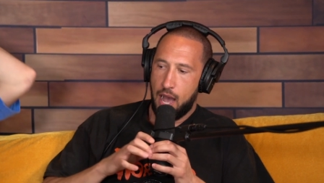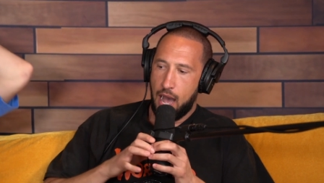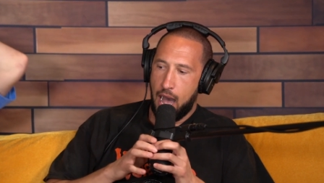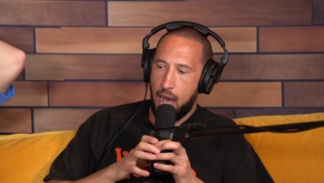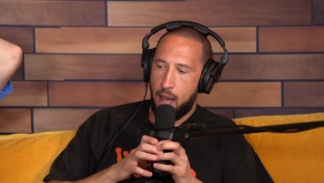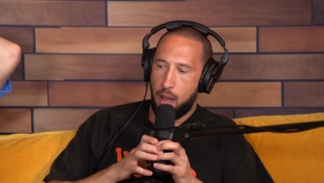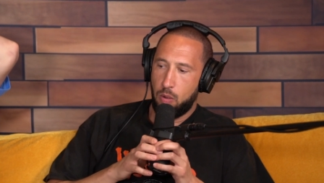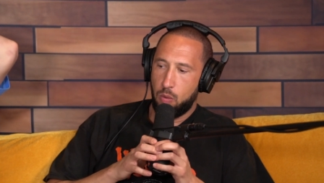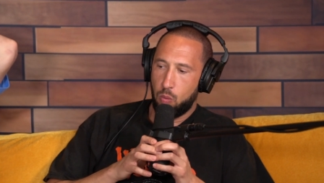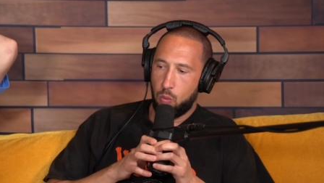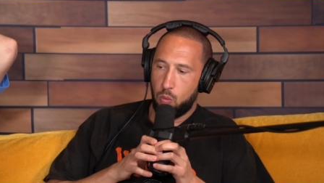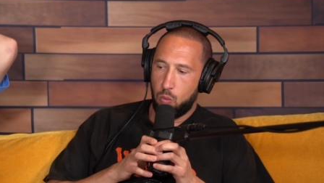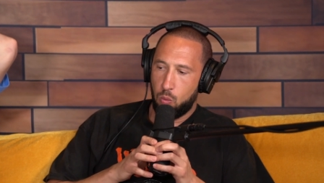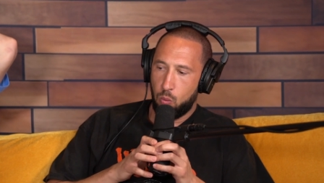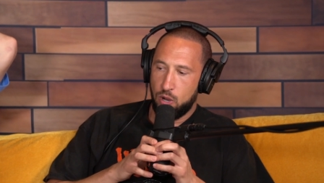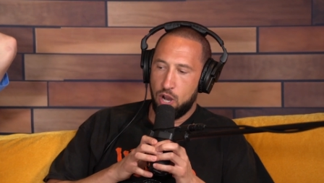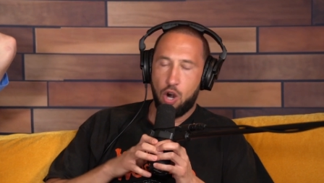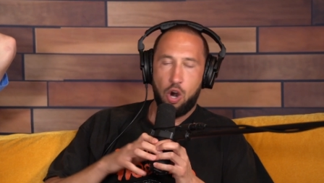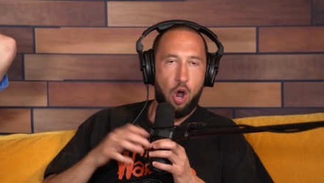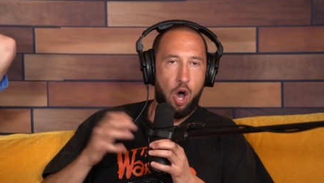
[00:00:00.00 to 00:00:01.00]
Uh,
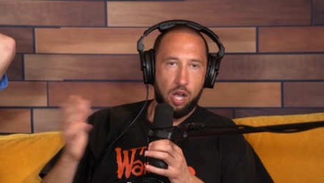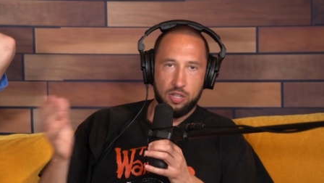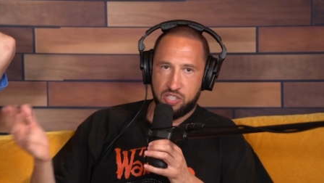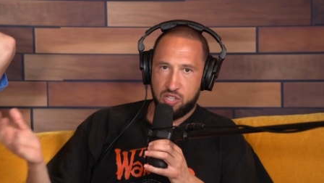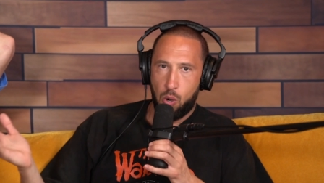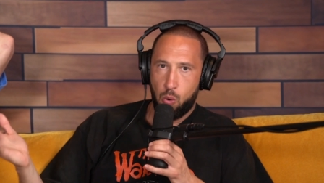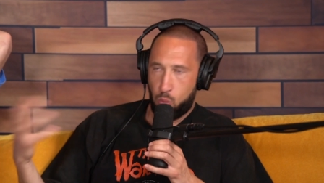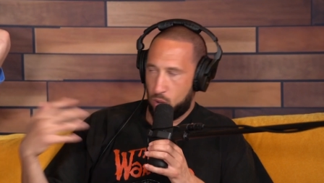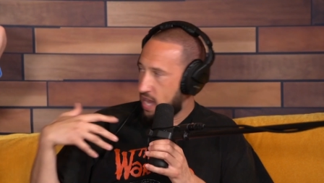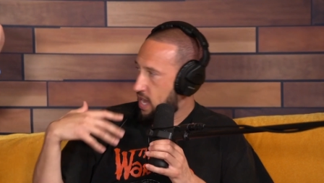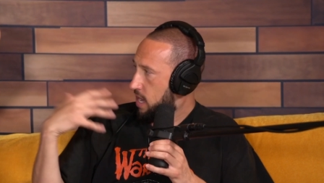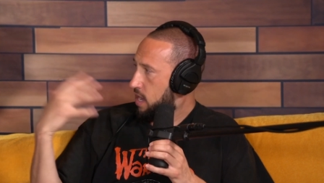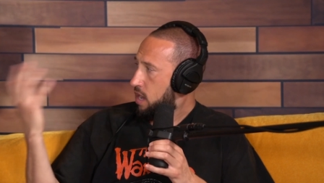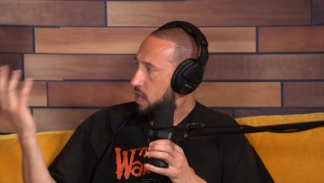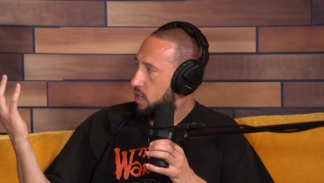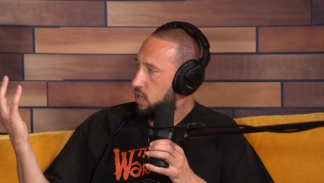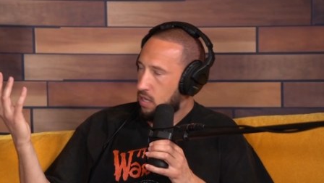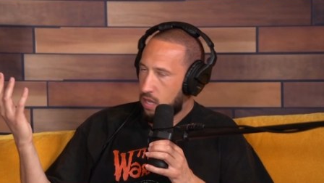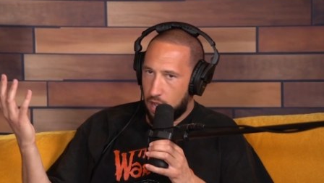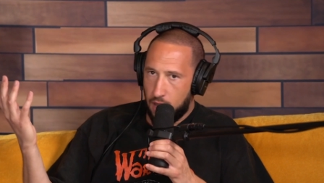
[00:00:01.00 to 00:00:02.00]
we are also
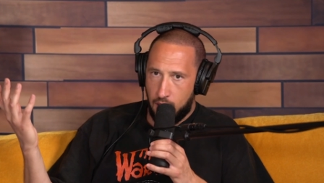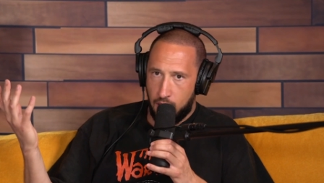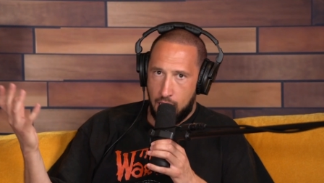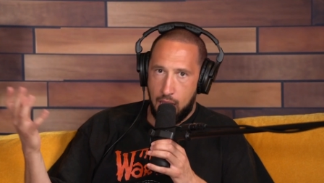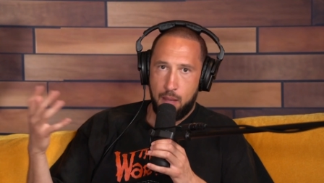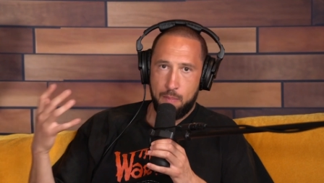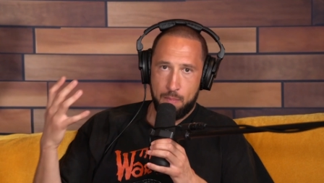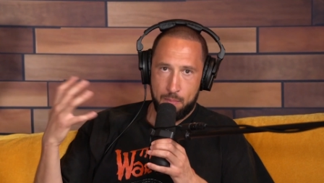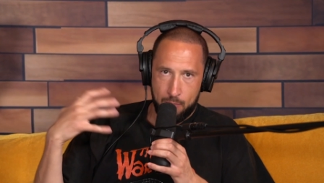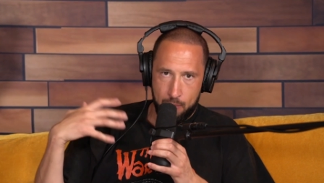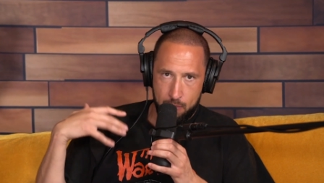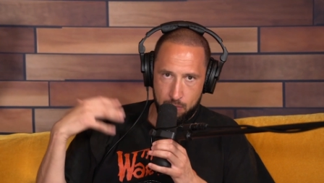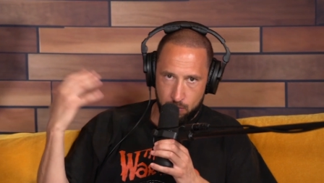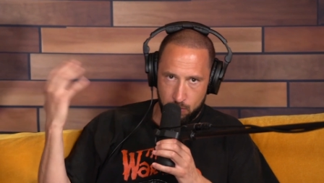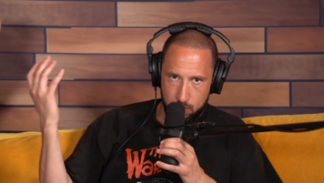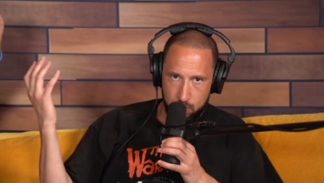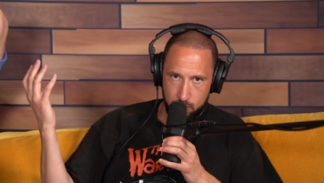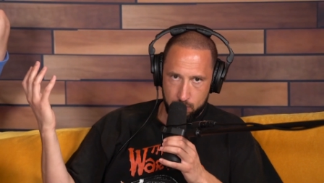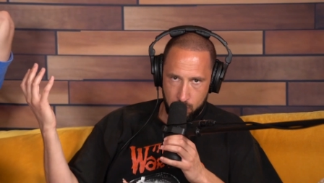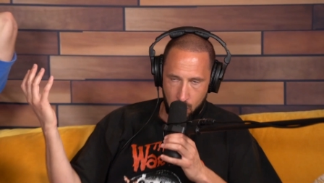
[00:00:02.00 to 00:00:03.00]
we uh, at
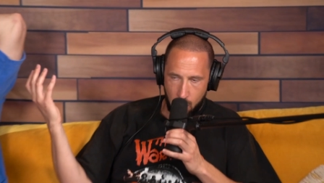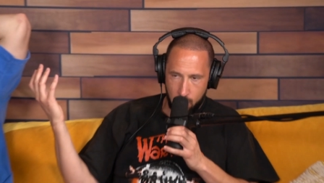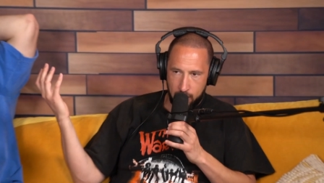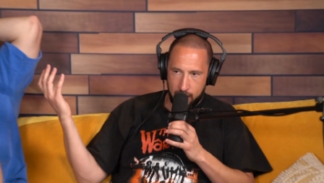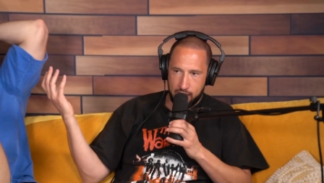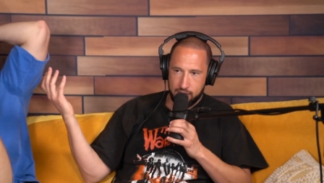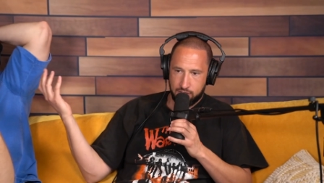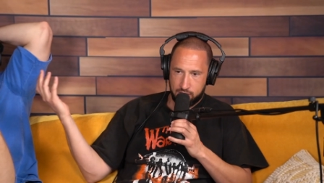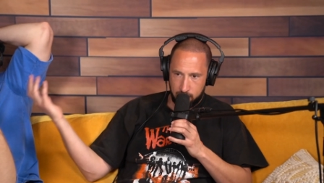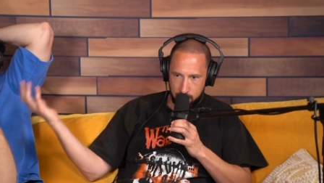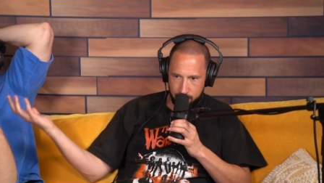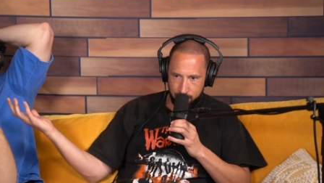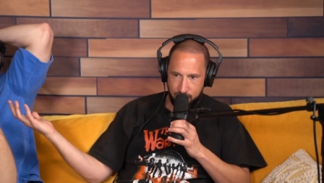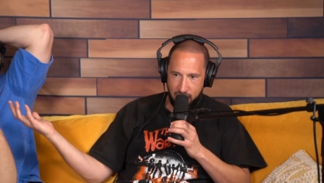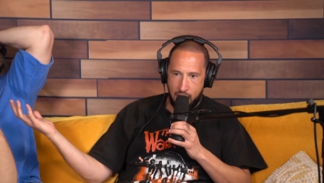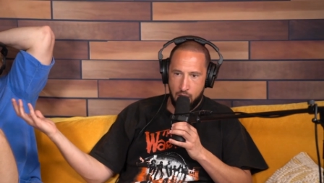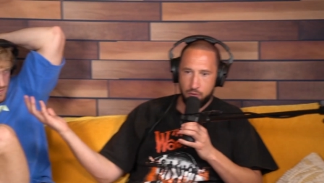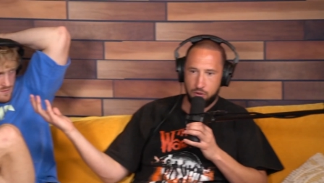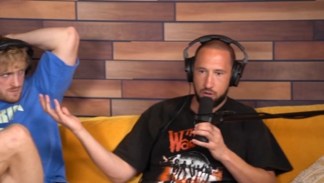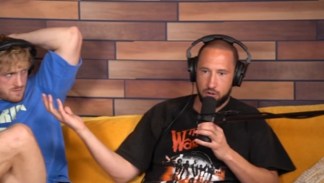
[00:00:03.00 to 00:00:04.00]
Logan as the
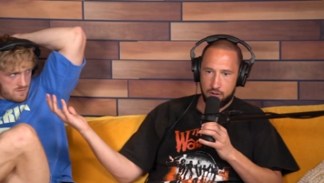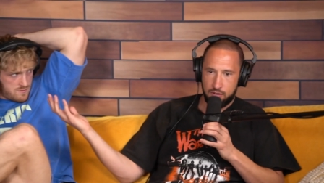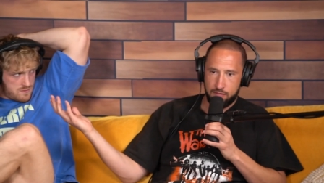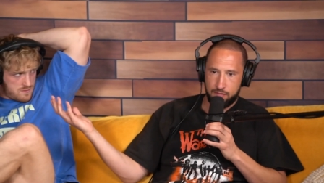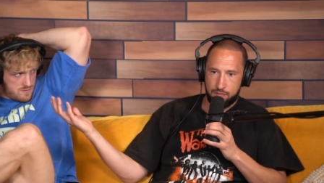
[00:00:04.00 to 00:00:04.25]
founder